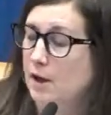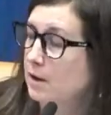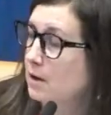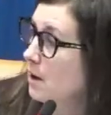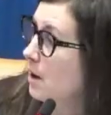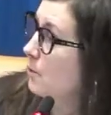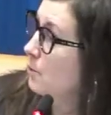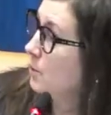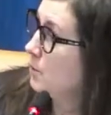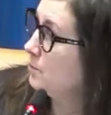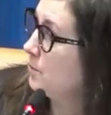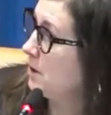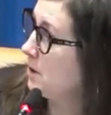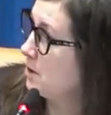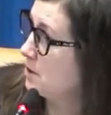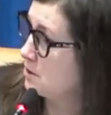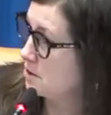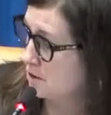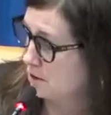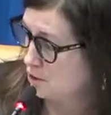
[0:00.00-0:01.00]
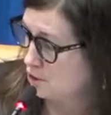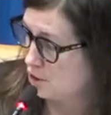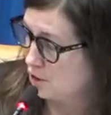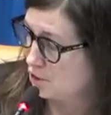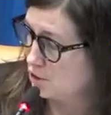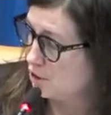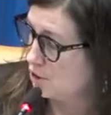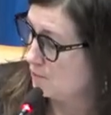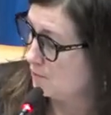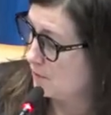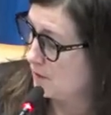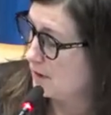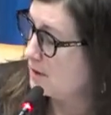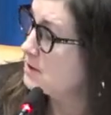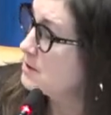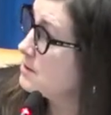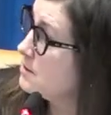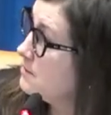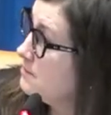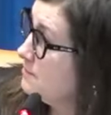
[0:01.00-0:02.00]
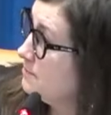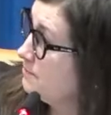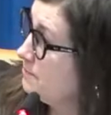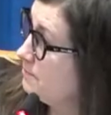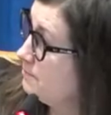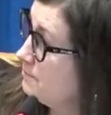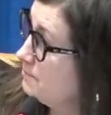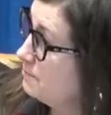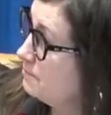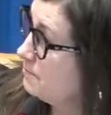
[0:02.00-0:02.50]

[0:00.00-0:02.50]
and that would be the suggestion, please.